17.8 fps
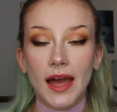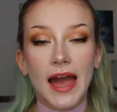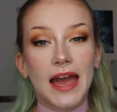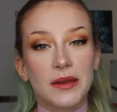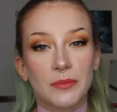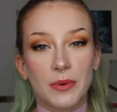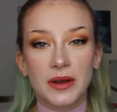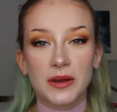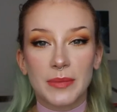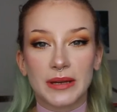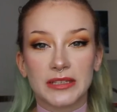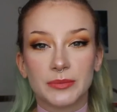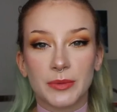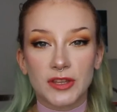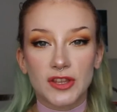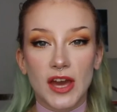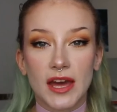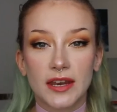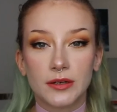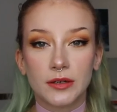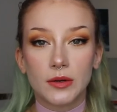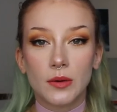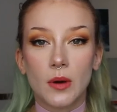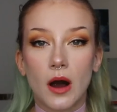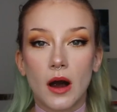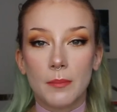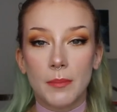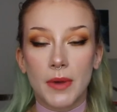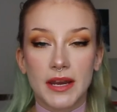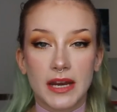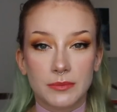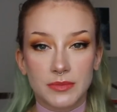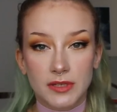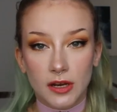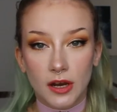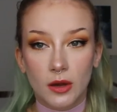Hey, welcome back to my channel. My
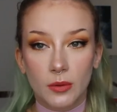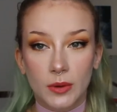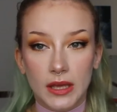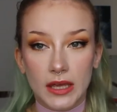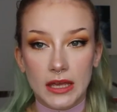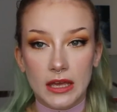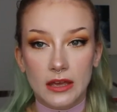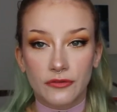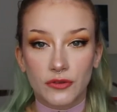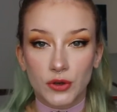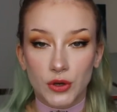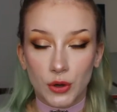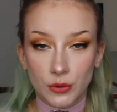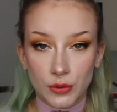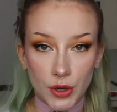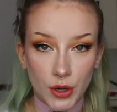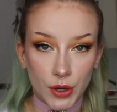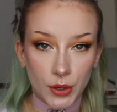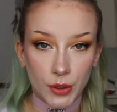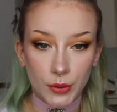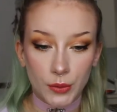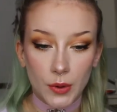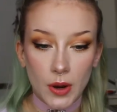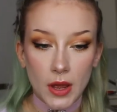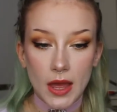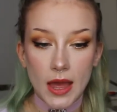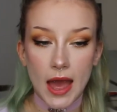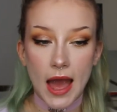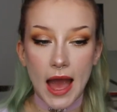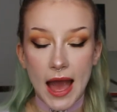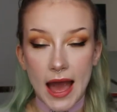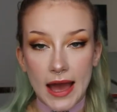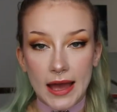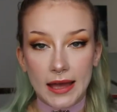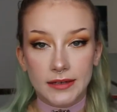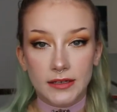name's Chloe, if you don't know,
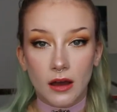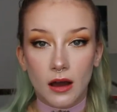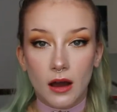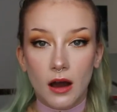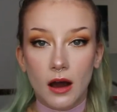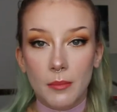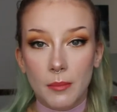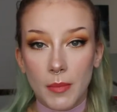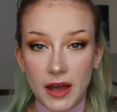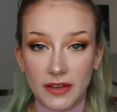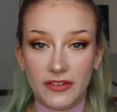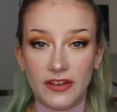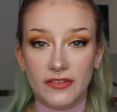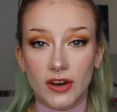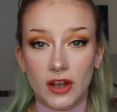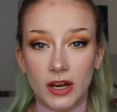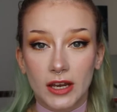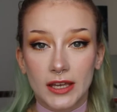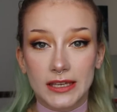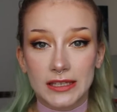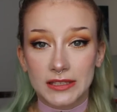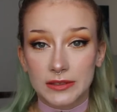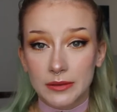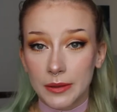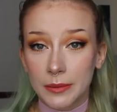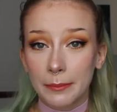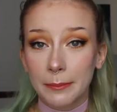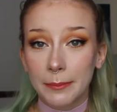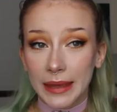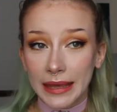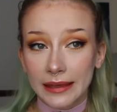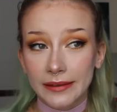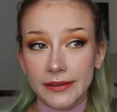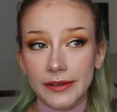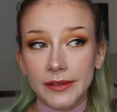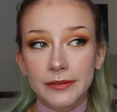and my favourite colour is
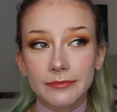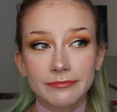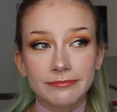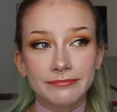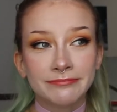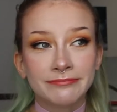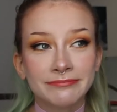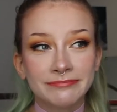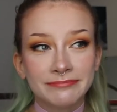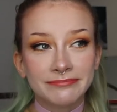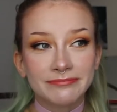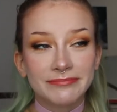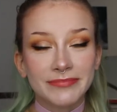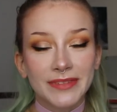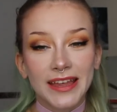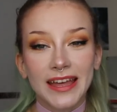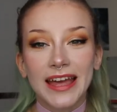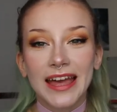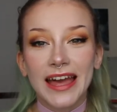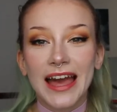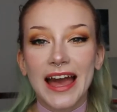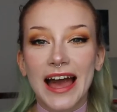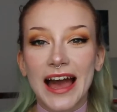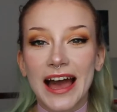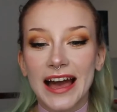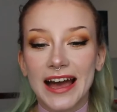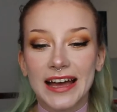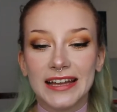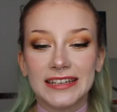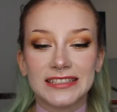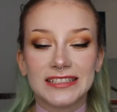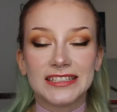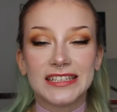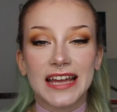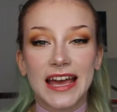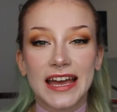pink. And
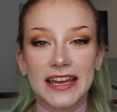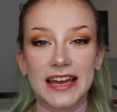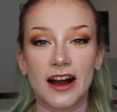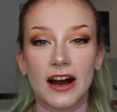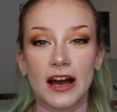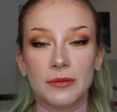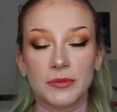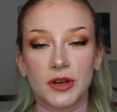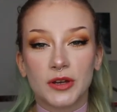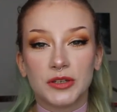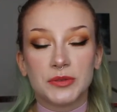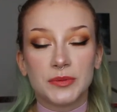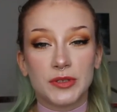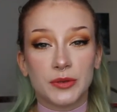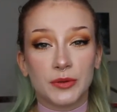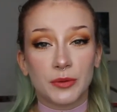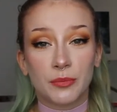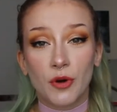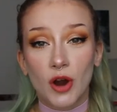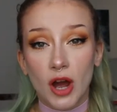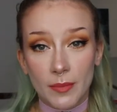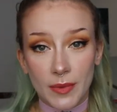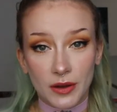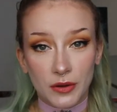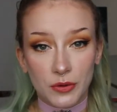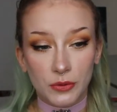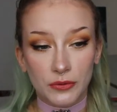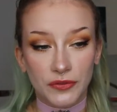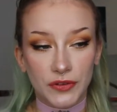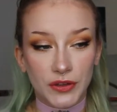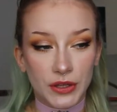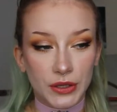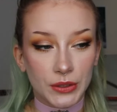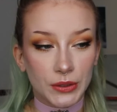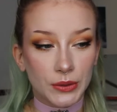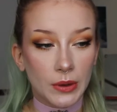today I'm going to be doing a Primark haul for
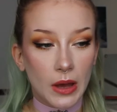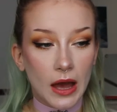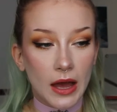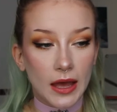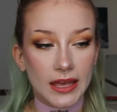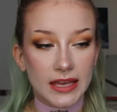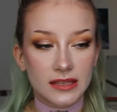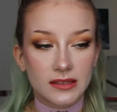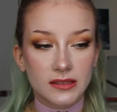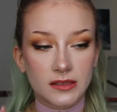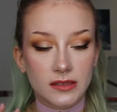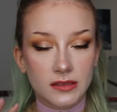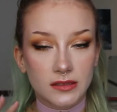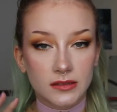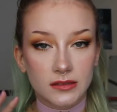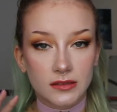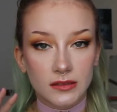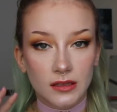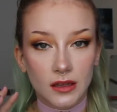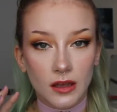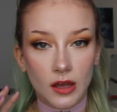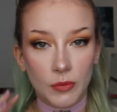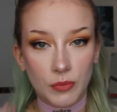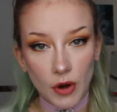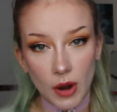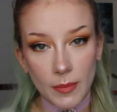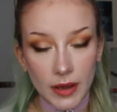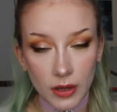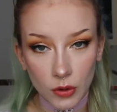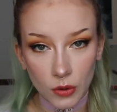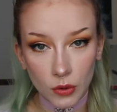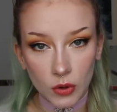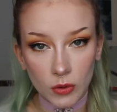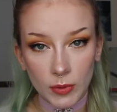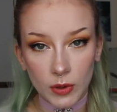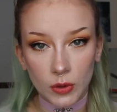you. It's a Primark
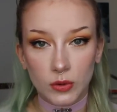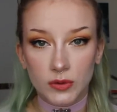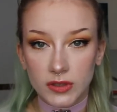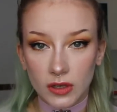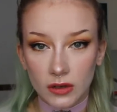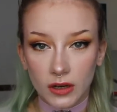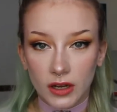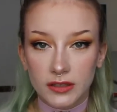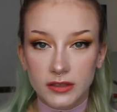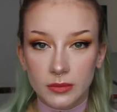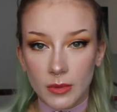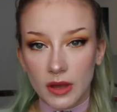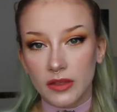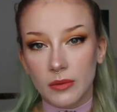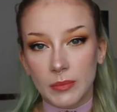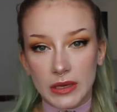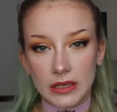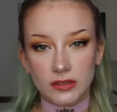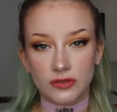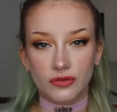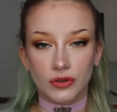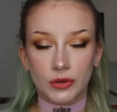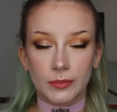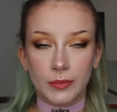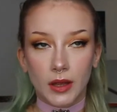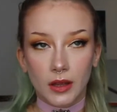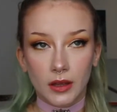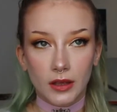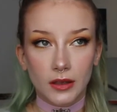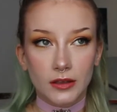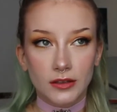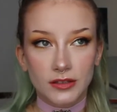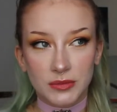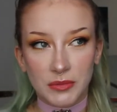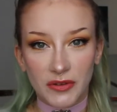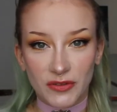haul, but also like some other bits from
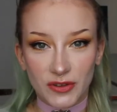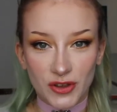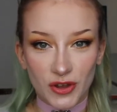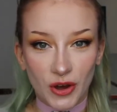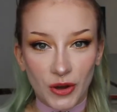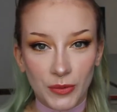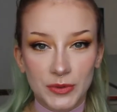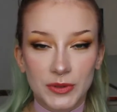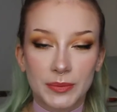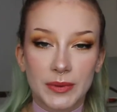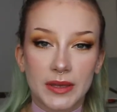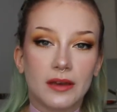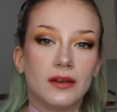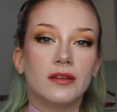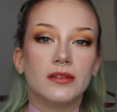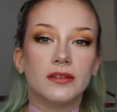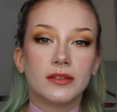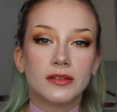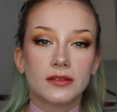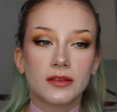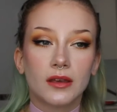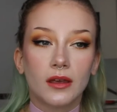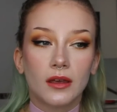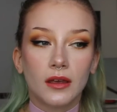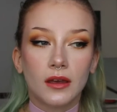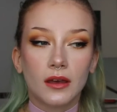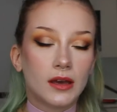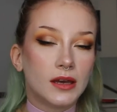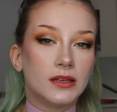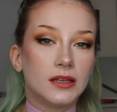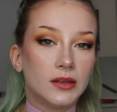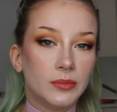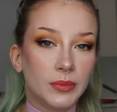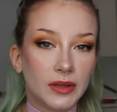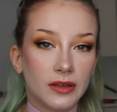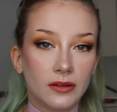some other shops, because I
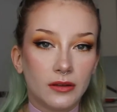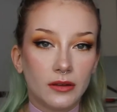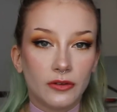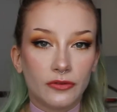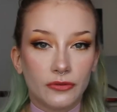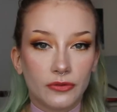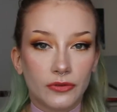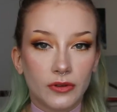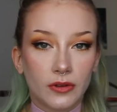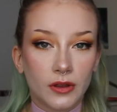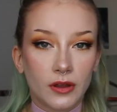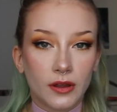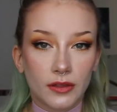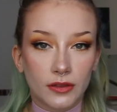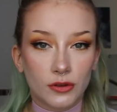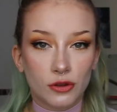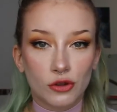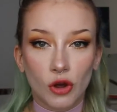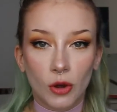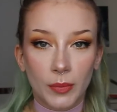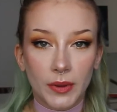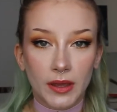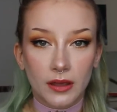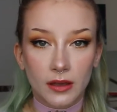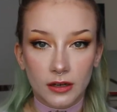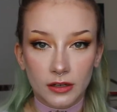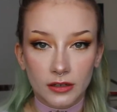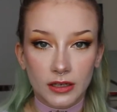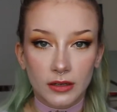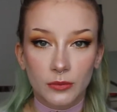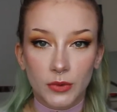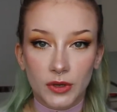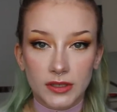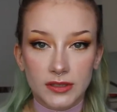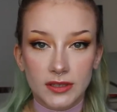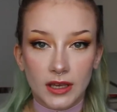did a bit of other shopping and I didn't
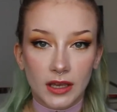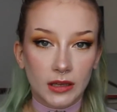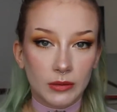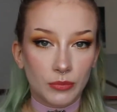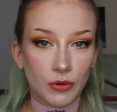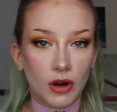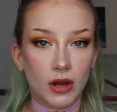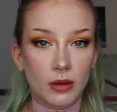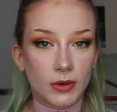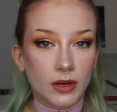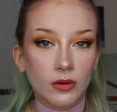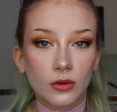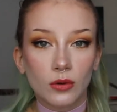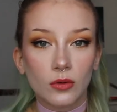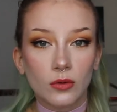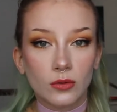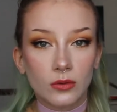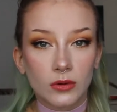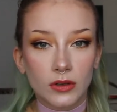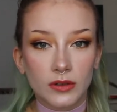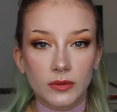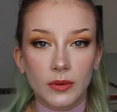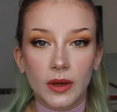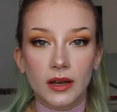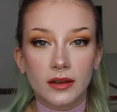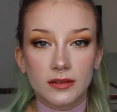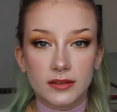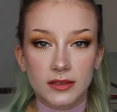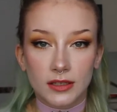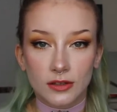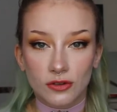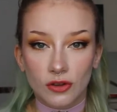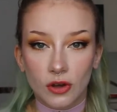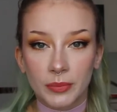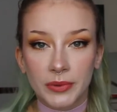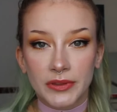want to say Primark haul as well as this
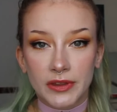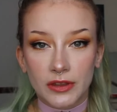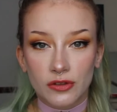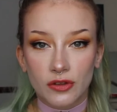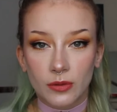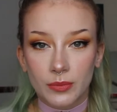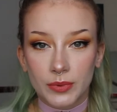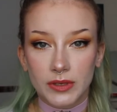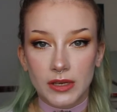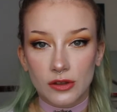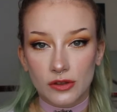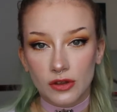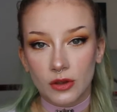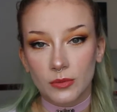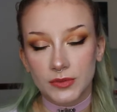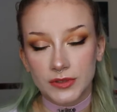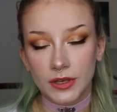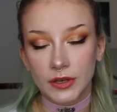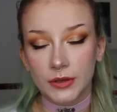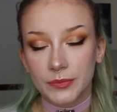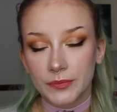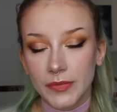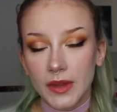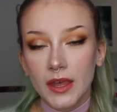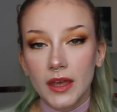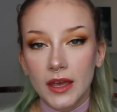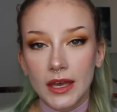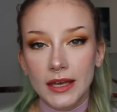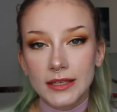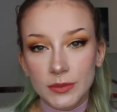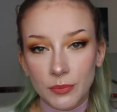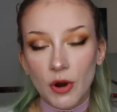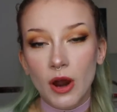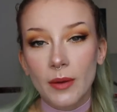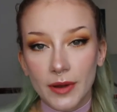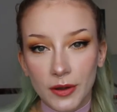shop and this shop and this shop. So it's
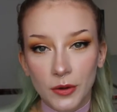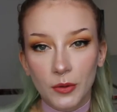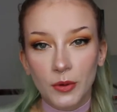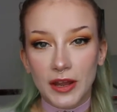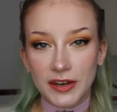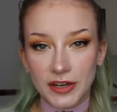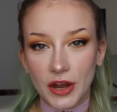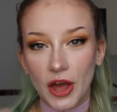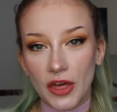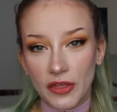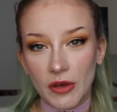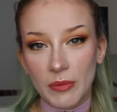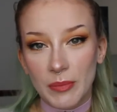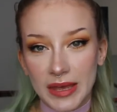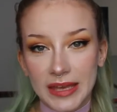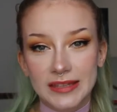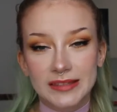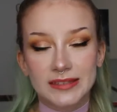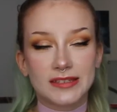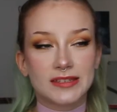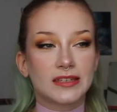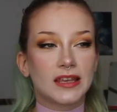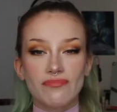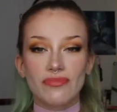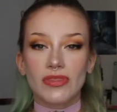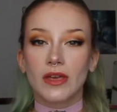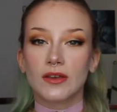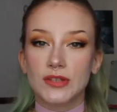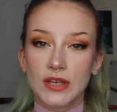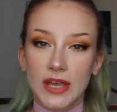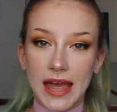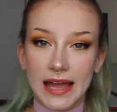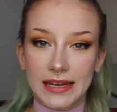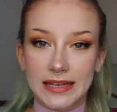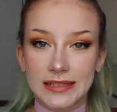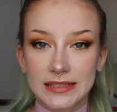a Primark haul and other bits. So
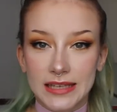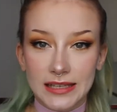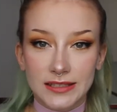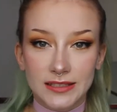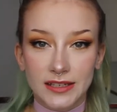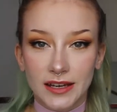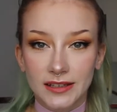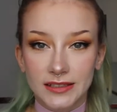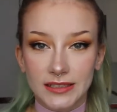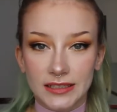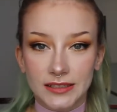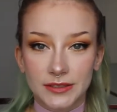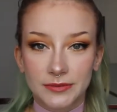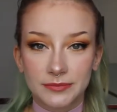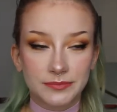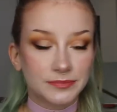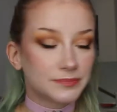yeah, let's get started.